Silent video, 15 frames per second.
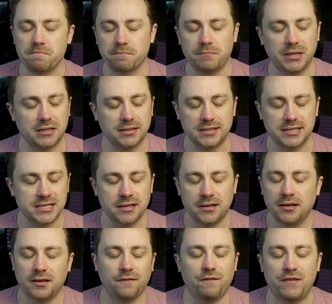because
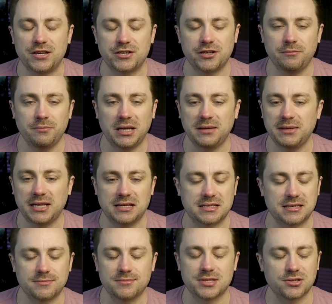Vision maybe has
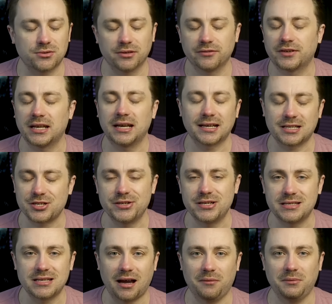some sort of connection to
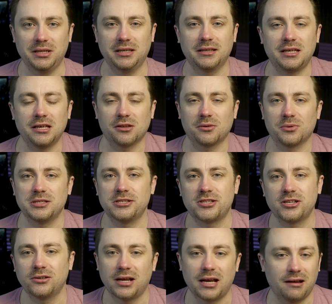Tommy that the other ones
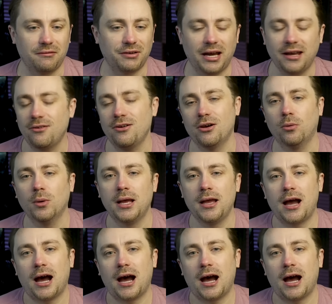don't have? I don't know.